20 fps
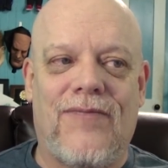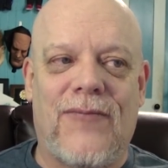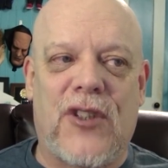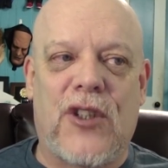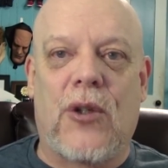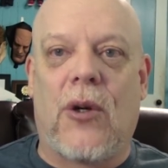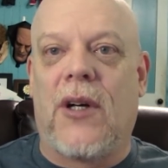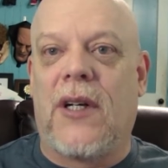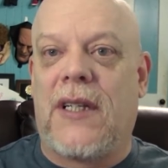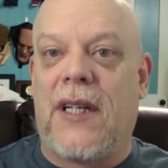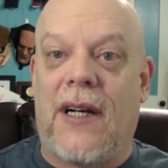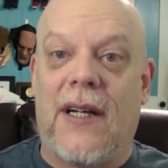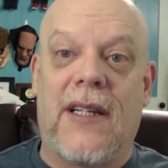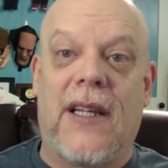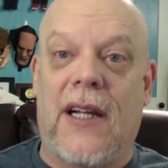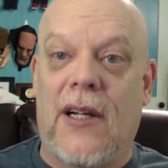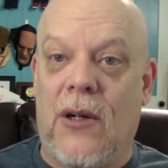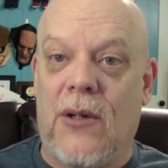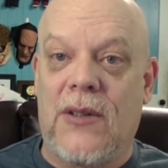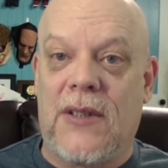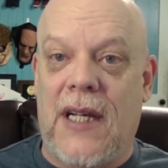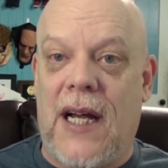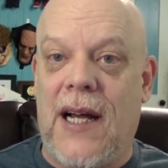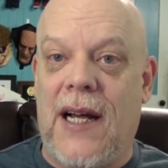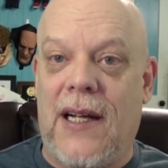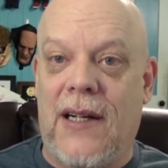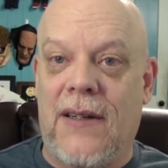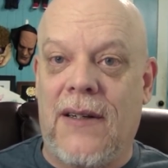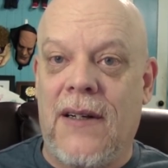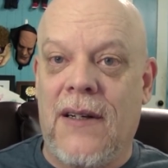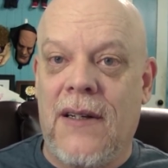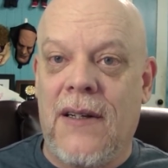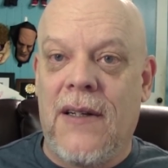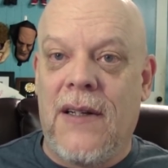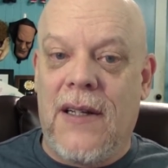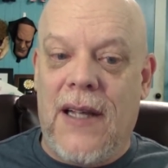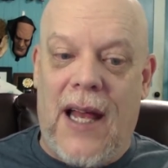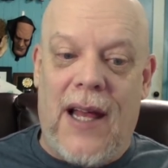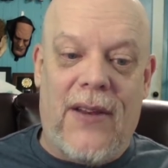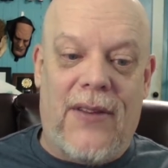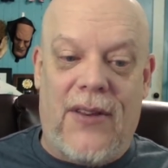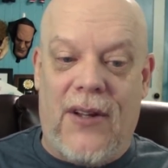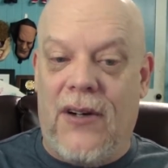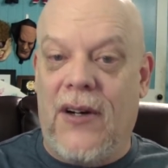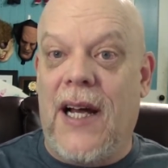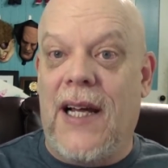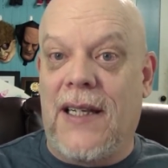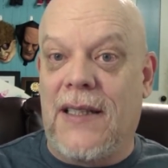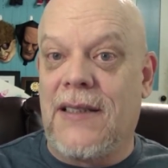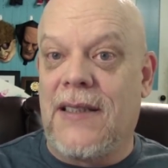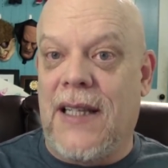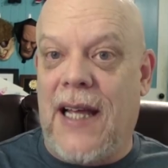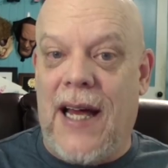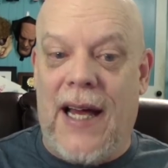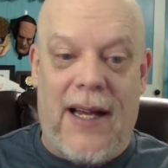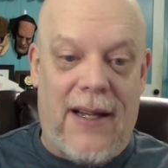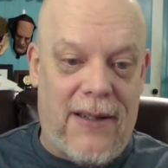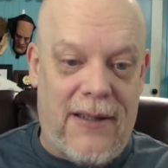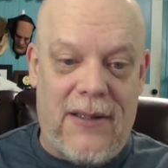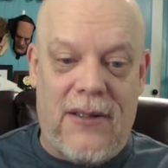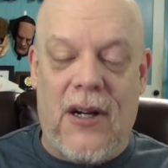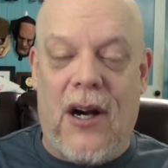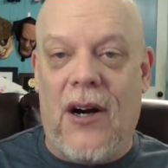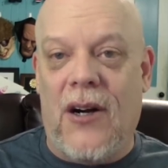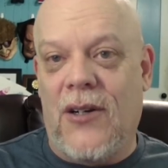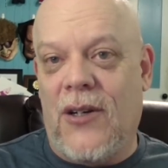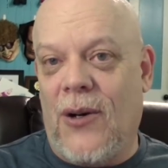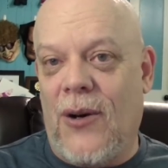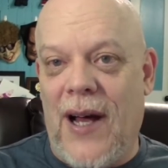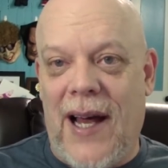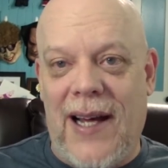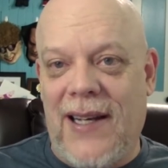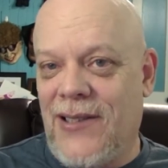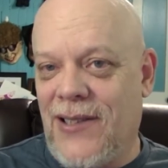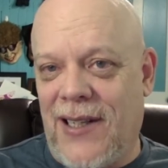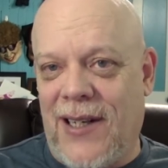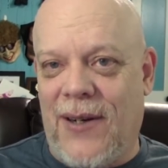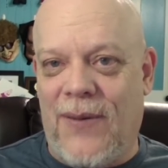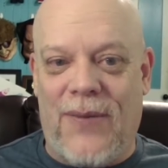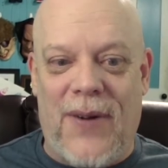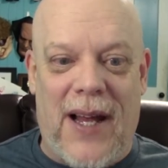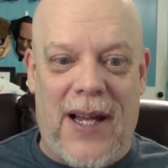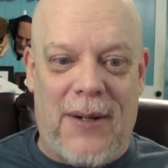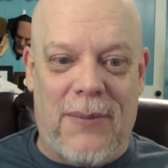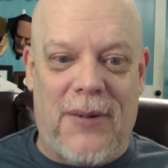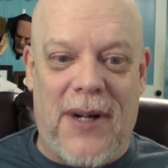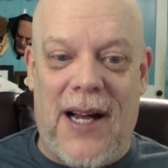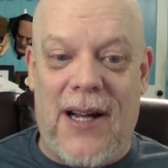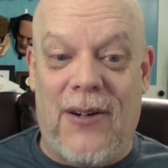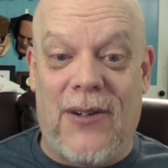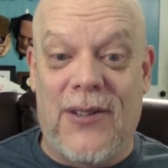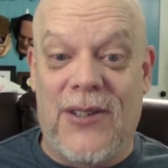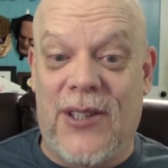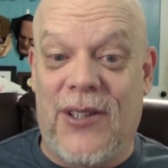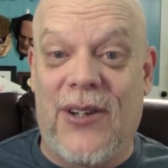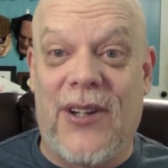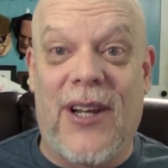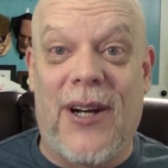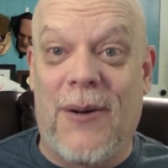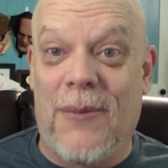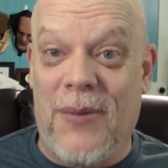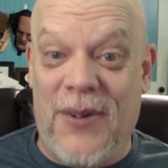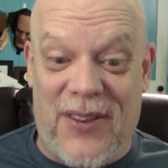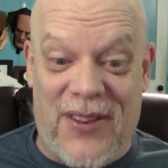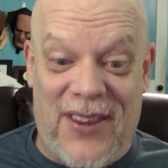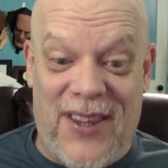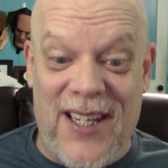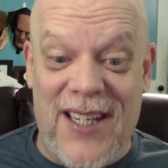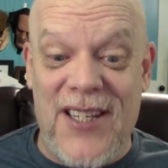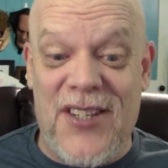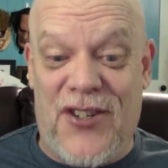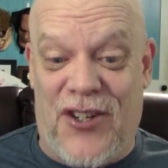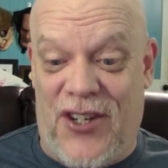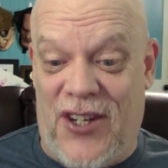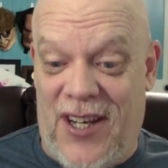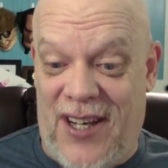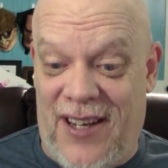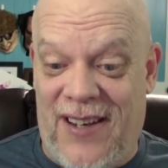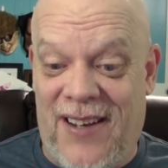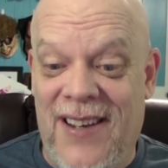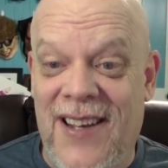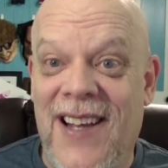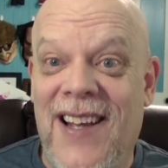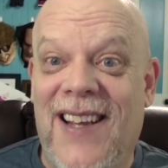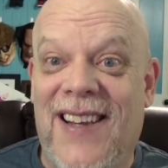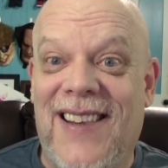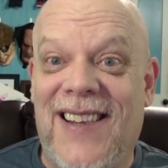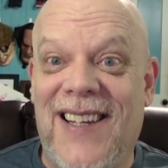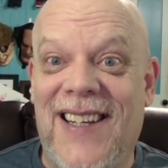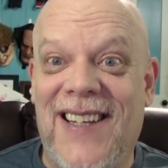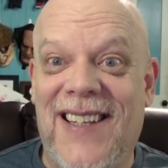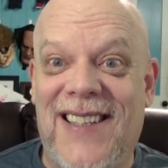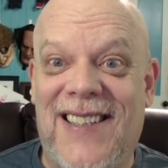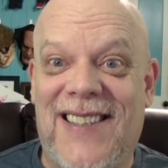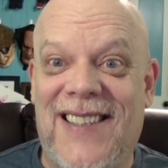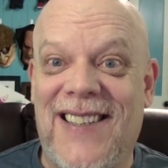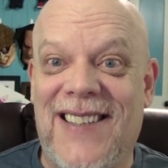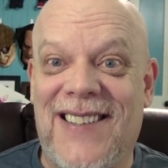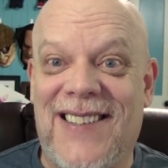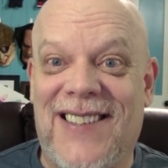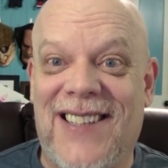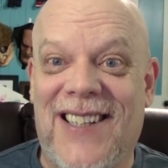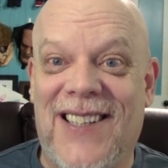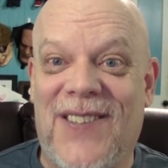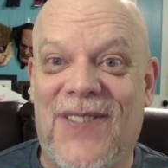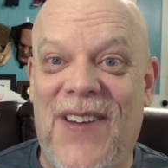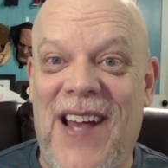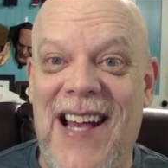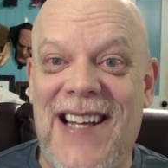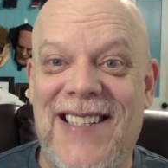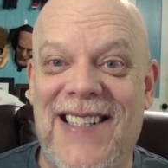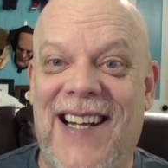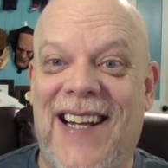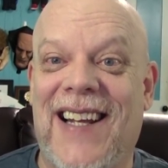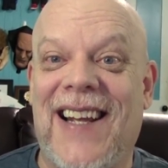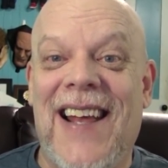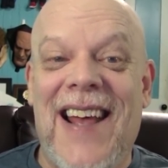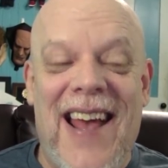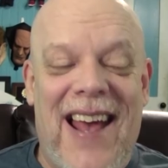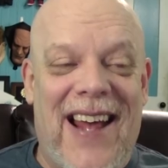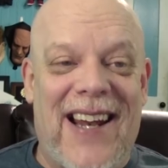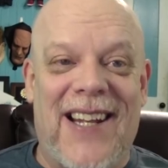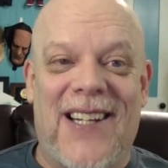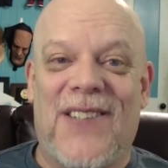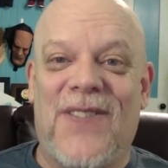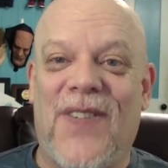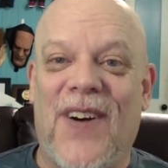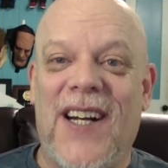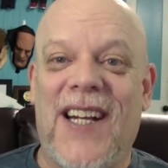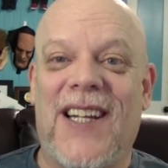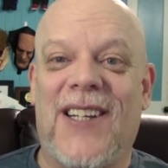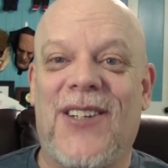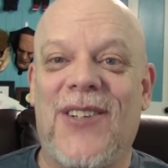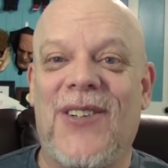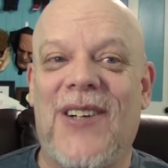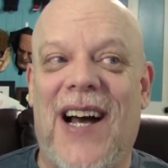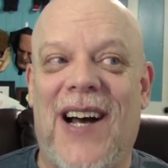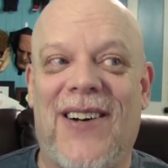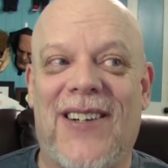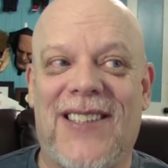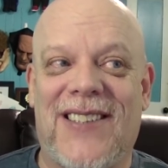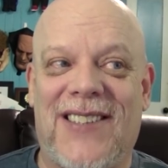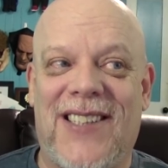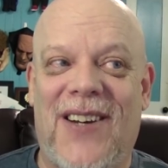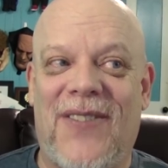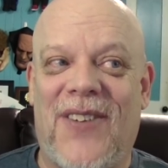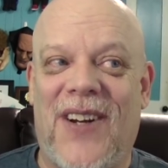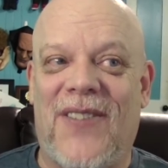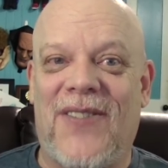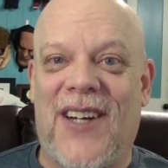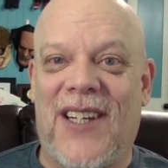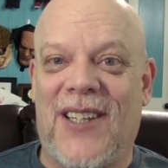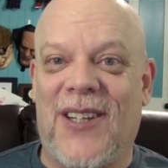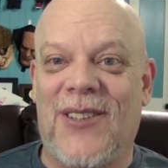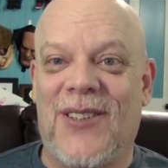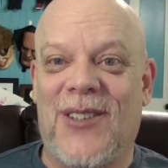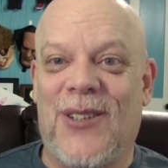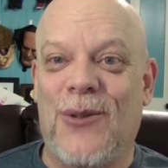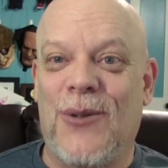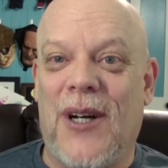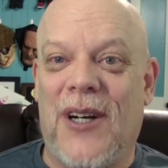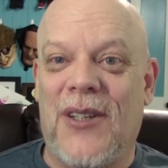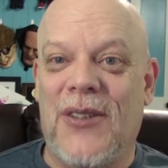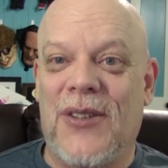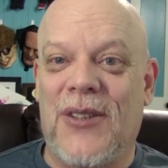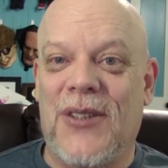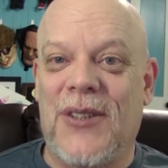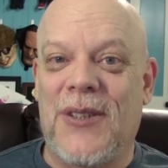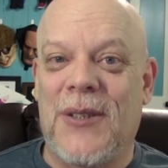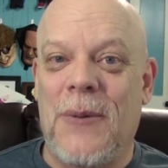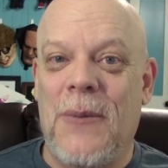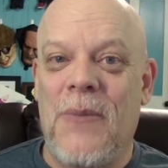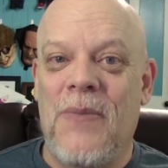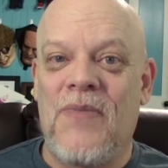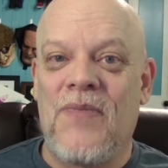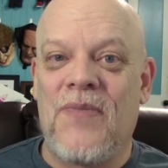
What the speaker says: storytelling that goes on at the lengths that Naruto has, you're going to find plot holes here or there. But this is just fascinating. And it's funny, too, how it's shaping up like those two elders